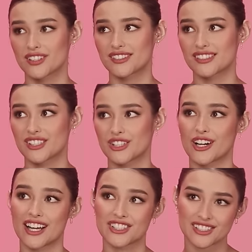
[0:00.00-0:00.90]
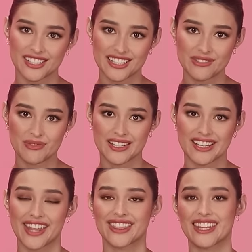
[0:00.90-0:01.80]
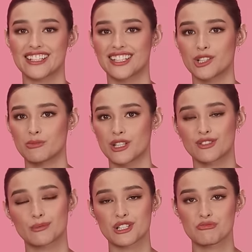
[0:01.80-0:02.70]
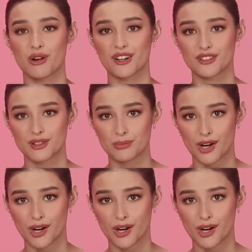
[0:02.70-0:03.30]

just congratulating me and thanking me for being part of the